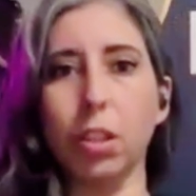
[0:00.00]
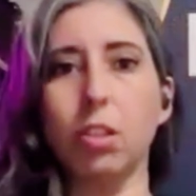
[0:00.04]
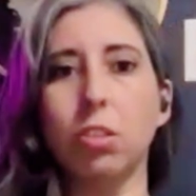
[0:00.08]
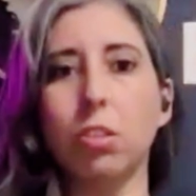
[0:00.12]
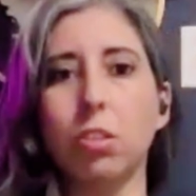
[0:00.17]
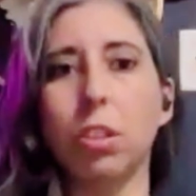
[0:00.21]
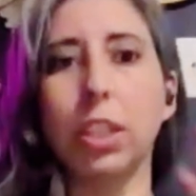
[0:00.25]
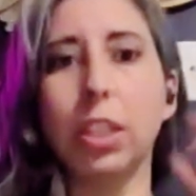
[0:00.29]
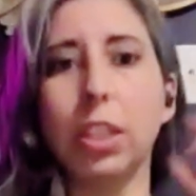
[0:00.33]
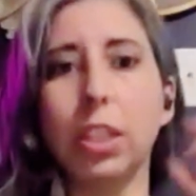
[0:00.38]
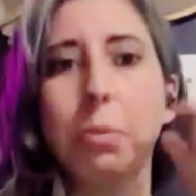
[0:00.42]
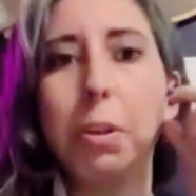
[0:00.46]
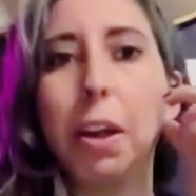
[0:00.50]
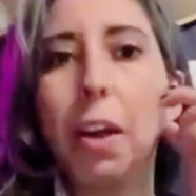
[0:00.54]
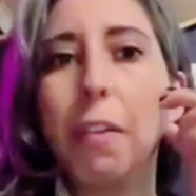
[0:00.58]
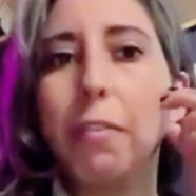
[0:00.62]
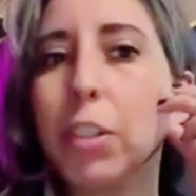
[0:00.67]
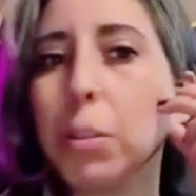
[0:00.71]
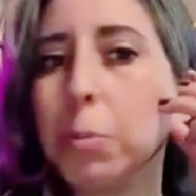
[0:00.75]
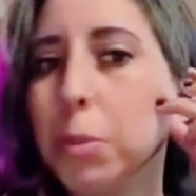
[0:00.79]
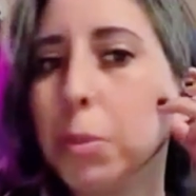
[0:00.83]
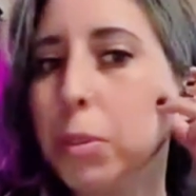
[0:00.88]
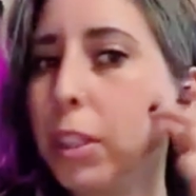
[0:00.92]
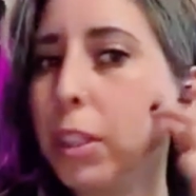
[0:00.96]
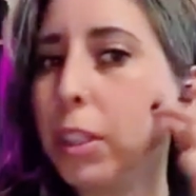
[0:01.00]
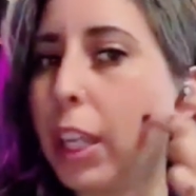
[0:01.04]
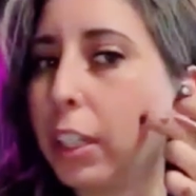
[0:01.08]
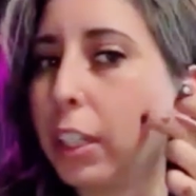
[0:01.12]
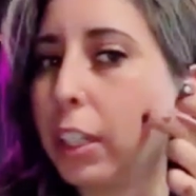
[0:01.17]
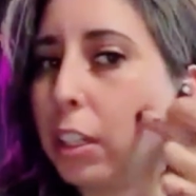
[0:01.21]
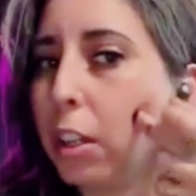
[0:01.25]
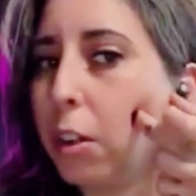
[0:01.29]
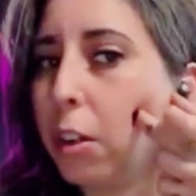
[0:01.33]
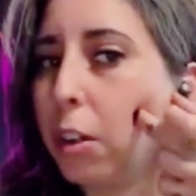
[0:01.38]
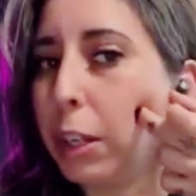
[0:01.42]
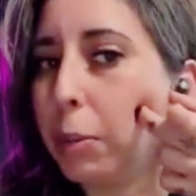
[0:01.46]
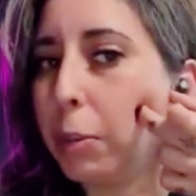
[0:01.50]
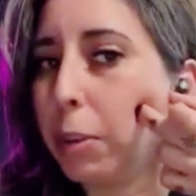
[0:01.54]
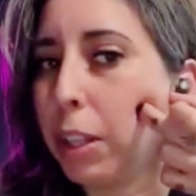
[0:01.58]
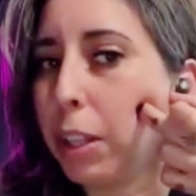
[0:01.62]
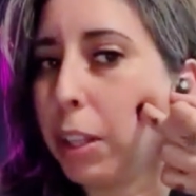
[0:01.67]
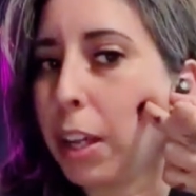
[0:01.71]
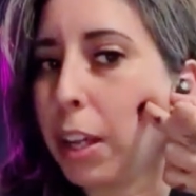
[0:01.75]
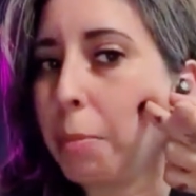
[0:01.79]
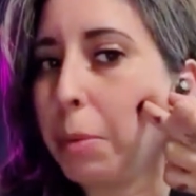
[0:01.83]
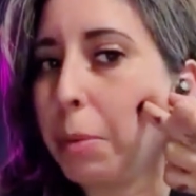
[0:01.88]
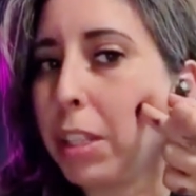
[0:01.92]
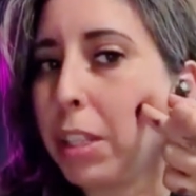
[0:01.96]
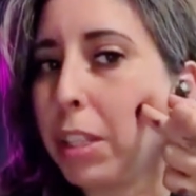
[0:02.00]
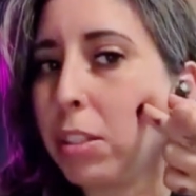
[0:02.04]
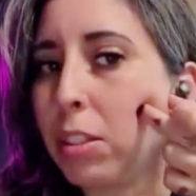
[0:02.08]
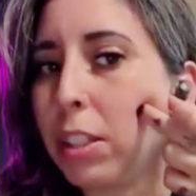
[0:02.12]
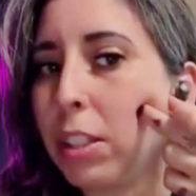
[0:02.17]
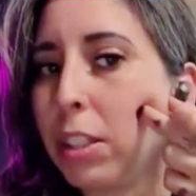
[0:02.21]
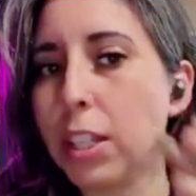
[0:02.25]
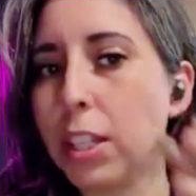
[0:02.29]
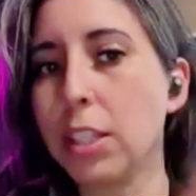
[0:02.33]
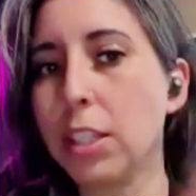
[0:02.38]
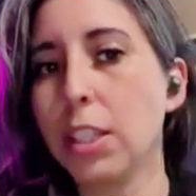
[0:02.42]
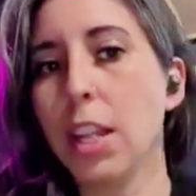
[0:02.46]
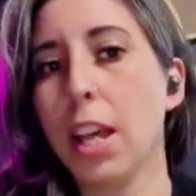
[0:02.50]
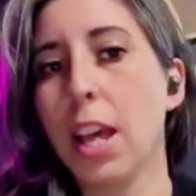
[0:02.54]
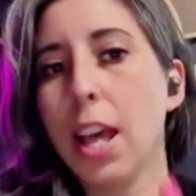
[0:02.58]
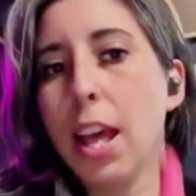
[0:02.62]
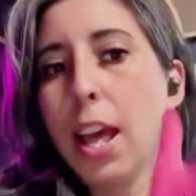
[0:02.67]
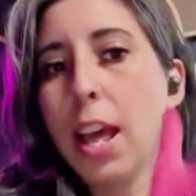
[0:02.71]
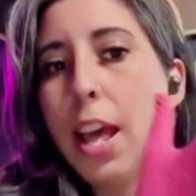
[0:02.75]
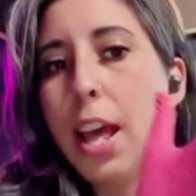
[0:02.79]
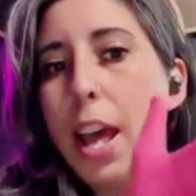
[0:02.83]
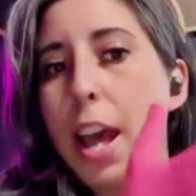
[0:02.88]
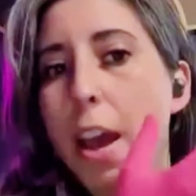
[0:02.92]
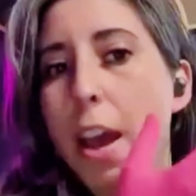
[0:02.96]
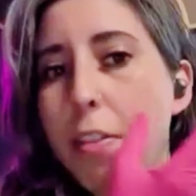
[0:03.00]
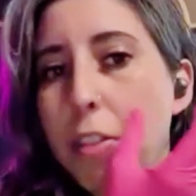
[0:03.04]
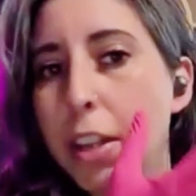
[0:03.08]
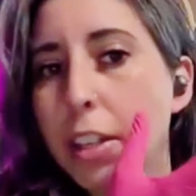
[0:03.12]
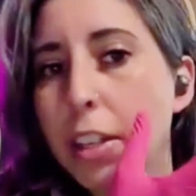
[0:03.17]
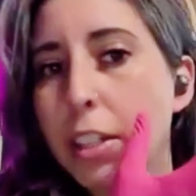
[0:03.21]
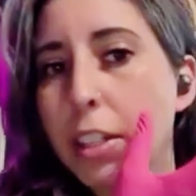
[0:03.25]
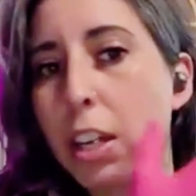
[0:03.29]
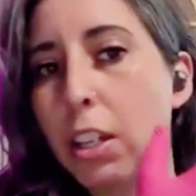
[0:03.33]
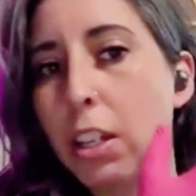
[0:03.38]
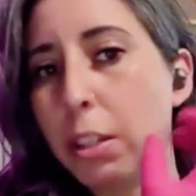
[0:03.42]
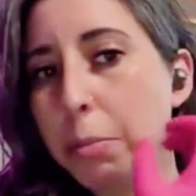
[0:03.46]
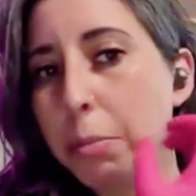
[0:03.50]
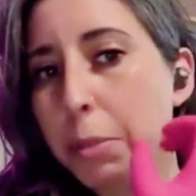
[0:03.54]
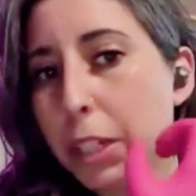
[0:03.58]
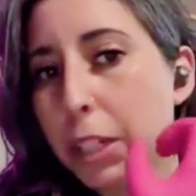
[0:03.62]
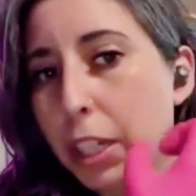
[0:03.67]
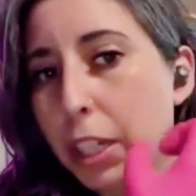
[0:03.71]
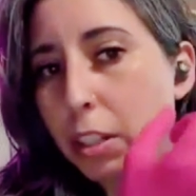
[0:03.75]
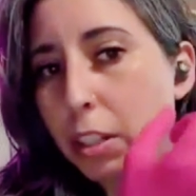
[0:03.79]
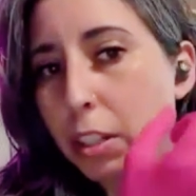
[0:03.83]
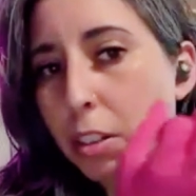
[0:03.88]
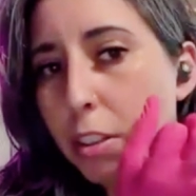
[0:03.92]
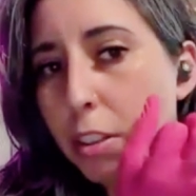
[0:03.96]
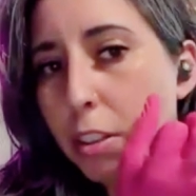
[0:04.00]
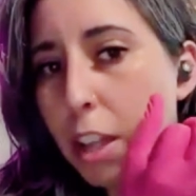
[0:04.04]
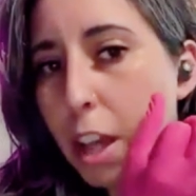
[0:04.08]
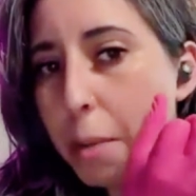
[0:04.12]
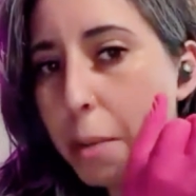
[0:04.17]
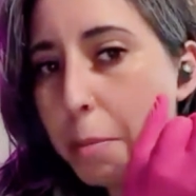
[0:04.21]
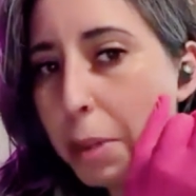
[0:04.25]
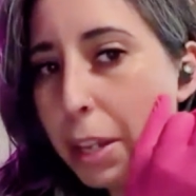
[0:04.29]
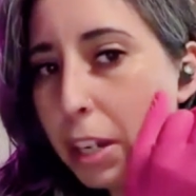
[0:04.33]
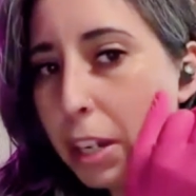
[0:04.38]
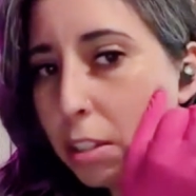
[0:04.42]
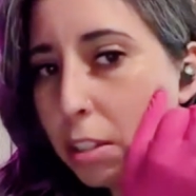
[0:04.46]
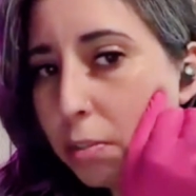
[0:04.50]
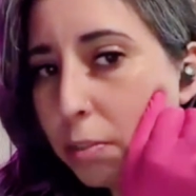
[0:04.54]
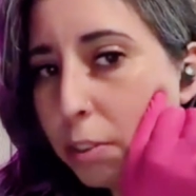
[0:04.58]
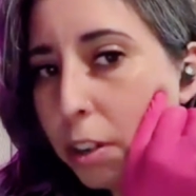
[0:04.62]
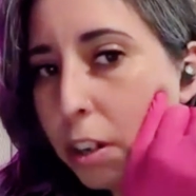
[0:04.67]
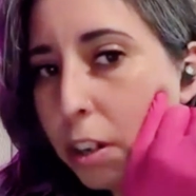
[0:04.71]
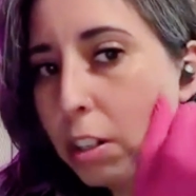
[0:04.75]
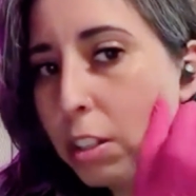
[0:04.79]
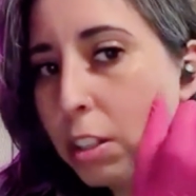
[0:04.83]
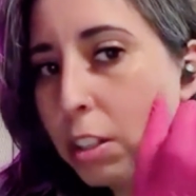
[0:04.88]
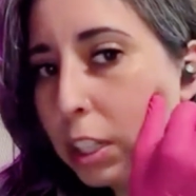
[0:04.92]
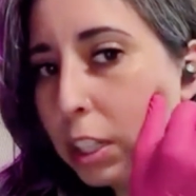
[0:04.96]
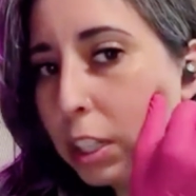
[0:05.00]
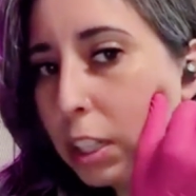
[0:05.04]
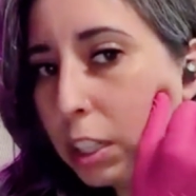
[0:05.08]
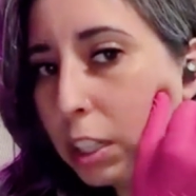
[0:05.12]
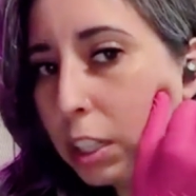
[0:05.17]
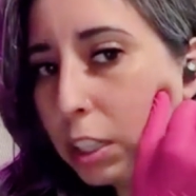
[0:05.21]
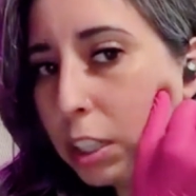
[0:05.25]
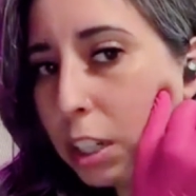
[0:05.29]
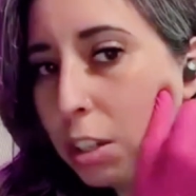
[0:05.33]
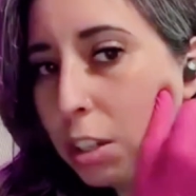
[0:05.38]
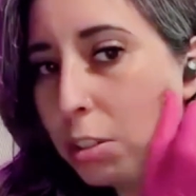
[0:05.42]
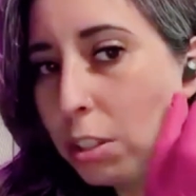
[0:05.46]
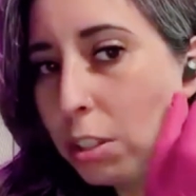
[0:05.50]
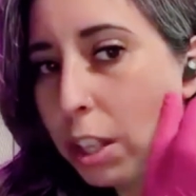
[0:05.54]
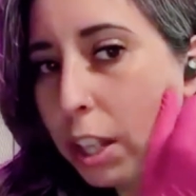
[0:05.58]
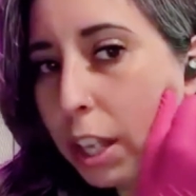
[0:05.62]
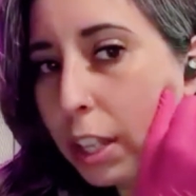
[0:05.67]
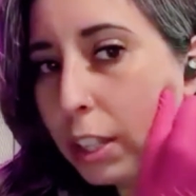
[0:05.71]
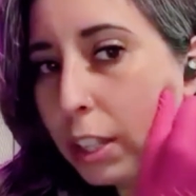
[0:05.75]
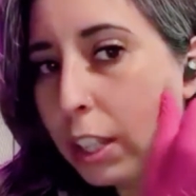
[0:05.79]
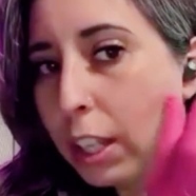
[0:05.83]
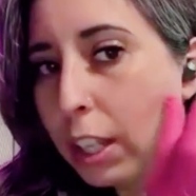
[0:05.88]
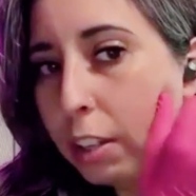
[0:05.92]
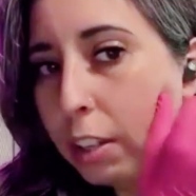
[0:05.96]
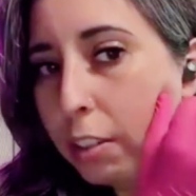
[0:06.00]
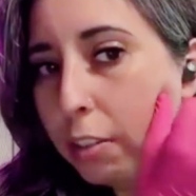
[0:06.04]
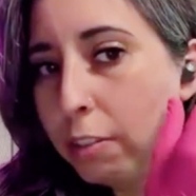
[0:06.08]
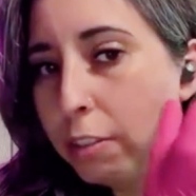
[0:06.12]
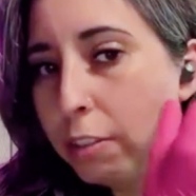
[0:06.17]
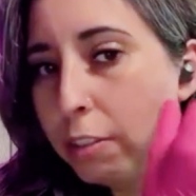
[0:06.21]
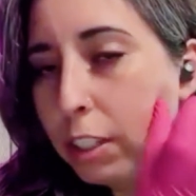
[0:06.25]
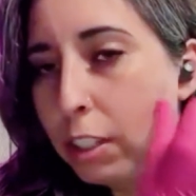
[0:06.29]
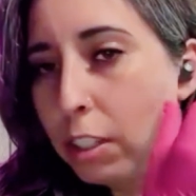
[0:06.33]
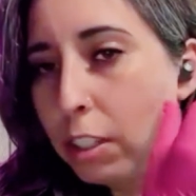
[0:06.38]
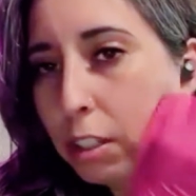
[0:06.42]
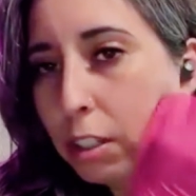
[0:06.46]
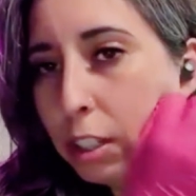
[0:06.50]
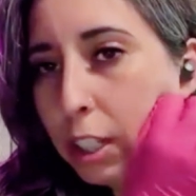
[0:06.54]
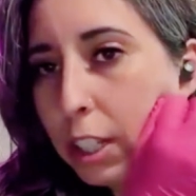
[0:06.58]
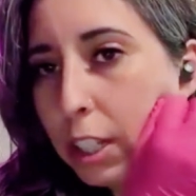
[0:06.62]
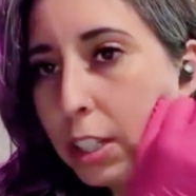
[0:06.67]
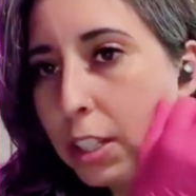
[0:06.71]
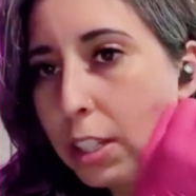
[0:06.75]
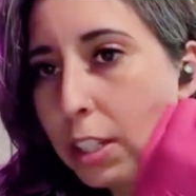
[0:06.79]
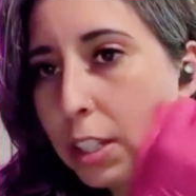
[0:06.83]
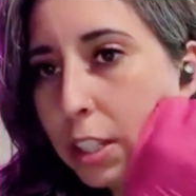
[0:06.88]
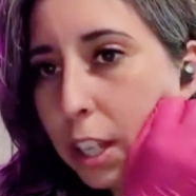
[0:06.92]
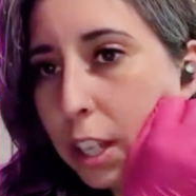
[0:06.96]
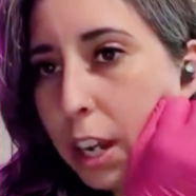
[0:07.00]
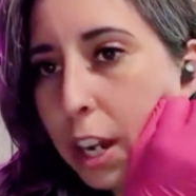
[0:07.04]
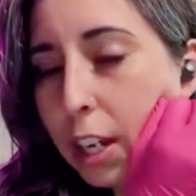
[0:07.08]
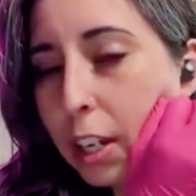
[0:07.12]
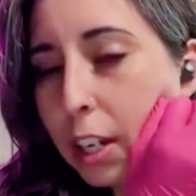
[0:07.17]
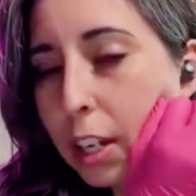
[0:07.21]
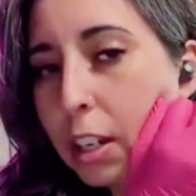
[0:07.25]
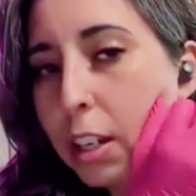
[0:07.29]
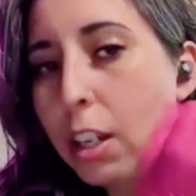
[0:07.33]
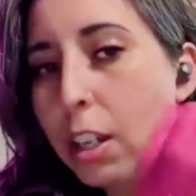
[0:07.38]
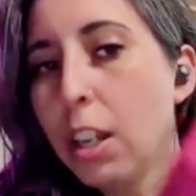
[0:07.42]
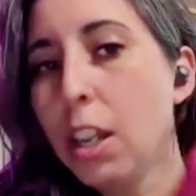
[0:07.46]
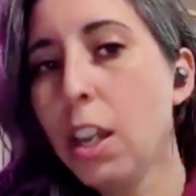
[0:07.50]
So get them comfortable with like knowing where that muscle is, and then tell them their thumb in as far as it can go so that they can feel inside.